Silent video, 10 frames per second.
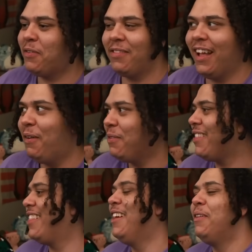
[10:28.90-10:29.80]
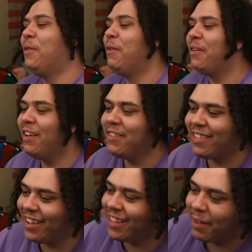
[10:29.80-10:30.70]
that was no. I would never
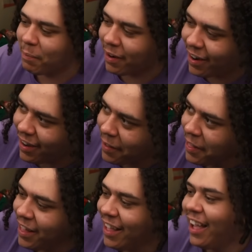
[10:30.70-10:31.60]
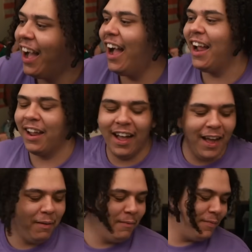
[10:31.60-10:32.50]
say that, bro. All right.
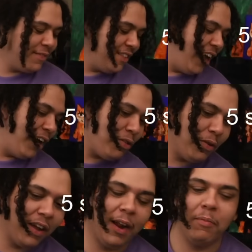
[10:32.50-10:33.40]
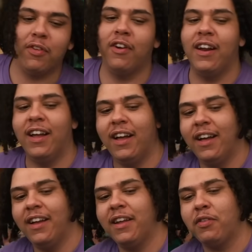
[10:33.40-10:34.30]
Um. No, it's all good. I'm sorry.
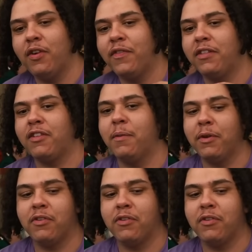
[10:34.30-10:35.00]
Uh. Yeah. Sorry for disturbing your